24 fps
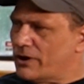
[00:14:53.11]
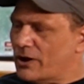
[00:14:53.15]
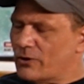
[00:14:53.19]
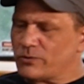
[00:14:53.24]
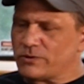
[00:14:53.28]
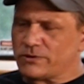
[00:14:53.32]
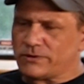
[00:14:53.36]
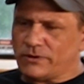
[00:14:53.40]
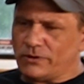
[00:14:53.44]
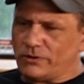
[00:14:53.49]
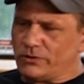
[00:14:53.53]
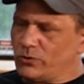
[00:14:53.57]
I was
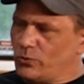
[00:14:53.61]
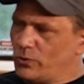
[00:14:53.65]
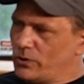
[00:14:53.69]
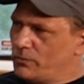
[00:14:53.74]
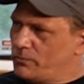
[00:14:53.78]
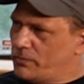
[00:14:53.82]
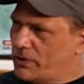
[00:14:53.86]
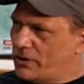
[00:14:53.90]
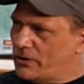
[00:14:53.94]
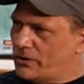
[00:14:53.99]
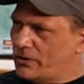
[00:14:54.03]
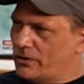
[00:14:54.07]
still doing
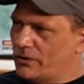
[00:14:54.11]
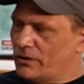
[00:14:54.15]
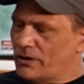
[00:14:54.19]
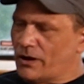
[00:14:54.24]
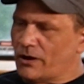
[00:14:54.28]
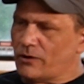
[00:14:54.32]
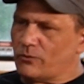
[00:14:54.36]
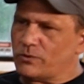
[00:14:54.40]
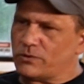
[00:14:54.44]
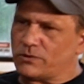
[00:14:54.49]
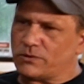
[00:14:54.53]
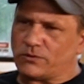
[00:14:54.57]
better.
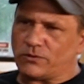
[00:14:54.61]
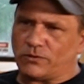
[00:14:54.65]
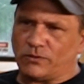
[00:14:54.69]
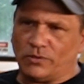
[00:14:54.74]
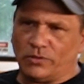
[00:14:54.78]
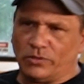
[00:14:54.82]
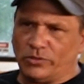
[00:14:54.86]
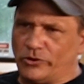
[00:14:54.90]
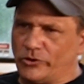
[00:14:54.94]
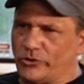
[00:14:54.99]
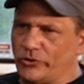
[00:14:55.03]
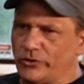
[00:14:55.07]
I was
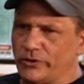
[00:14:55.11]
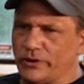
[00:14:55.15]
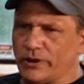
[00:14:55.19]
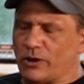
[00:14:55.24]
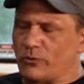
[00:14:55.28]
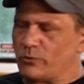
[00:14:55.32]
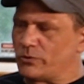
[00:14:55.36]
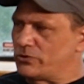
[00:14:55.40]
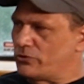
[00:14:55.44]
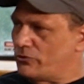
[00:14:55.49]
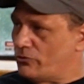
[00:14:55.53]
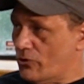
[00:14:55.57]
learning. I
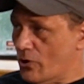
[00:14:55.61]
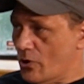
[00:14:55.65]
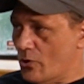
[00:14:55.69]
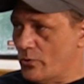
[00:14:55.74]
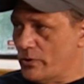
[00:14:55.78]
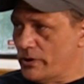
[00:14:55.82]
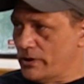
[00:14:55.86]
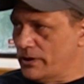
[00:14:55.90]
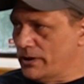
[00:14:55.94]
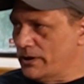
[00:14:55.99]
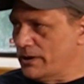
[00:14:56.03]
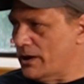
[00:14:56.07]
was
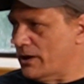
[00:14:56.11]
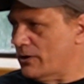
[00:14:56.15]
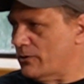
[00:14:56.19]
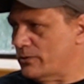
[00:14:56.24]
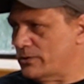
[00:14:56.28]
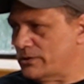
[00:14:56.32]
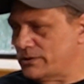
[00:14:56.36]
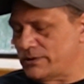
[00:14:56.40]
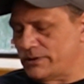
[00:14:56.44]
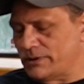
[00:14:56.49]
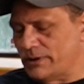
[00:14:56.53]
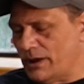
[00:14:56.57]
growing. I
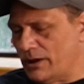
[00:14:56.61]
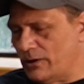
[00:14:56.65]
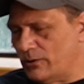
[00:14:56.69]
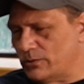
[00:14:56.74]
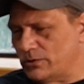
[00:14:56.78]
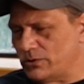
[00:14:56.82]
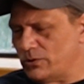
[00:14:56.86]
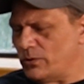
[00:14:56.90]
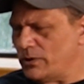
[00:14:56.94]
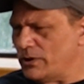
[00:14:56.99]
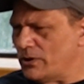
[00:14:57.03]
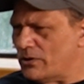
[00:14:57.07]
was
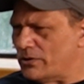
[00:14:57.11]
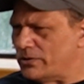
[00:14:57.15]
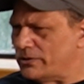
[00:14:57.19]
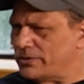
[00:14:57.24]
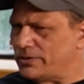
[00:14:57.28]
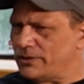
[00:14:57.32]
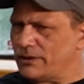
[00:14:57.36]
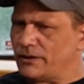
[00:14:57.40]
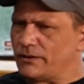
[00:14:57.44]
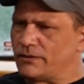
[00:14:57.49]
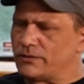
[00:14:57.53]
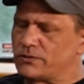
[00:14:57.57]
doing all the
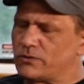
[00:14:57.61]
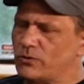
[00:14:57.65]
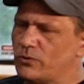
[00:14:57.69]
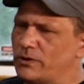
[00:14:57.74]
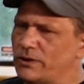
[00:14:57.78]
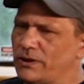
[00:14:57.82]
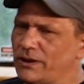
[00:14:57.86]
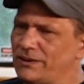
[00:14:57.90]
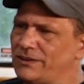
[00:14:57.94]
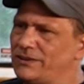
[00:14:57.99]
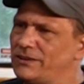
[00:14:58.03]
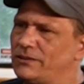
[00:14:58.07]
things. So
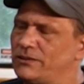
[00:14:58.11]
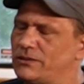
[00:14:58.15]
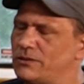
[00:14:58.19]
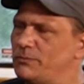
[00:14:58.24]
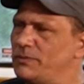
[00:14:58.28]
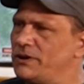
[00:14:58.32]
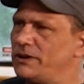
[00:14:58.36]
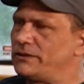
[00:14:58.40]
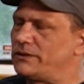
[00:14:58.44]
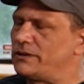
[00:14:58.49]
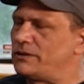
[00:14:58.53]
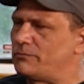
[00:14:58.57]
to
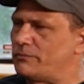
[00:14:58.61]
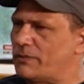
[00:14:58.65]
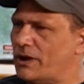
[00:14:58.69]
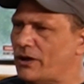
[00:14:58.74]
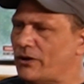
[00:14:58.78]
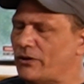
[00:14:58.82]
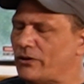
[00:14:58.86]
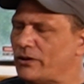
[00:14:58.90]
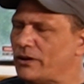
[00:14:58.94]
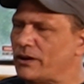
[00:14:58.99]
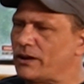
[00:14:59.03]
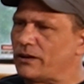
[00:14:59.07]
me, it didn't
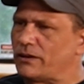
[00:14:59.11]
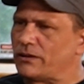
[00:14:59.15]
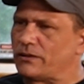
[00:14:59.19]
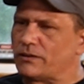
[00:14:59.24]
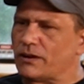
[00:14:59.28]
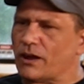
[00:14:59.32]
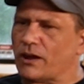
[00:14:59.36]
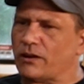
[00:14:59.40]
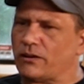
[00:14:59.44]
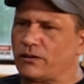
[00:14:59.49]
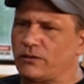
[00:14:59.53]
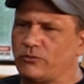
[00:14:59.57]
matter. And
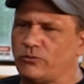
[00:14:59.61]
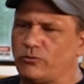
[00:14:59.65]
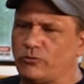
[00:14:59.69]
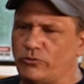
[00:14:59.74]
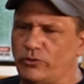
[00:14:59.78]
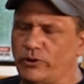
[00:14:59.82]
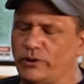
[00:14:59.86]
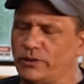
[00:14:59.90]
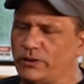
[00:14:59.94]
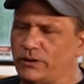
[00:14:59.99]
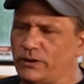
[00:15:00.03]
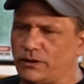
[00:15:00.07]
I
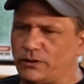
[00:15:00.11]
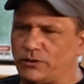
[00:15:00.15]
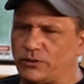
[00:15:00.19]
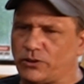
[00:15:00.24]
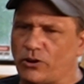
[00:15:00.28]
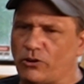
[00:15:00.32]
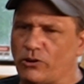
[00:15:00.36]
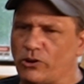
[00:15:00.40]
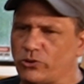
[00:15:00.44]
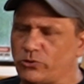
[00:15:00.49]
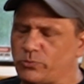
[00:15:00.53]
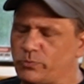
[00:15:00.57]
really
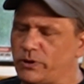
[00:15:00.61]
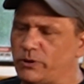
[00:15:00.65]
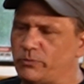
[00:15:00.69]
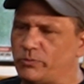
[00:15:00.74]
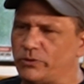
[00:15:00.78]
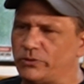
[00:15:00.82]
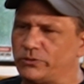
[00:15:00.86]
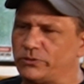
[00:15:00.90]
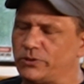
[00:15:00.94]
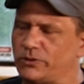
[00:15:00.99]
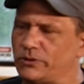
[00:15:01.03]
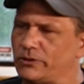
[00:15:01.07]
encourage
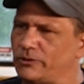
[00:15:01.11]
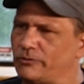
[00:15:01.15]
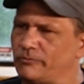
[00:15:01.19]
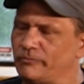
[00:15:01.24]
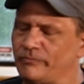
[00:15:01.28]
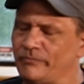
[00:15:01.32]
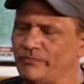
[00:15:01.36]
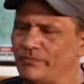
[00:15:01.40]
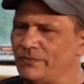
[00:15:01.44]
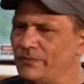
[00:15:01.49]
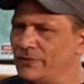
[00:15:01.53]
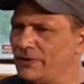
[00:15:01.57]
people to
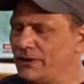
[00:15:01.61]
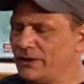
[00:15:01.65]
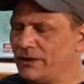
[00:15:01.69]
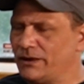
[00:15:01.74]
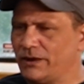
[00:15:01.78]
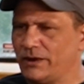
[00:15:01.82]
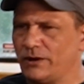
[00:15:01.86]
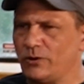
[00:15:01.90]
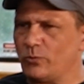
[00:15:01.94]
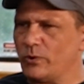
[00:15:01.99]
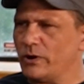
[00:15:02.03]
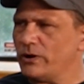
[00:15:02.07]

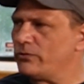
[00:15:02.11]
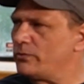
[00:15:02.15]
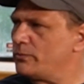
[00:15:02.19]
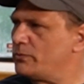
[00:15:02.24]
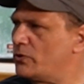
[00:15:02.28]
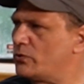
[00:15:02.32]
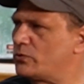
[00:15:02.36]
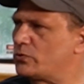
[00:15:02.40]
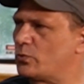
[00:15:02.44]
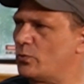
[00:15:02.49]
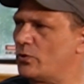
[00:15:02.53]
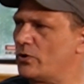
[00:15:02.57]
get away from
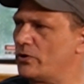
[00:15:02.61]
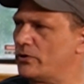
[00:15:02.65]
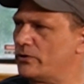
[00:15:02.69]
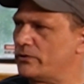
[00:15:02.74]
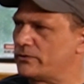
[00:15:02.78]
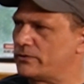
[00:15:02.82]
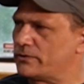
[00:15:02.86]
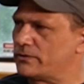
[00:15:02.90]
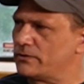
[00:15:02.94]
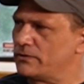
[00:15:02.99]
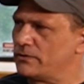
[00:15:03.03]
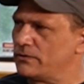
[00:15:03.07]
those words.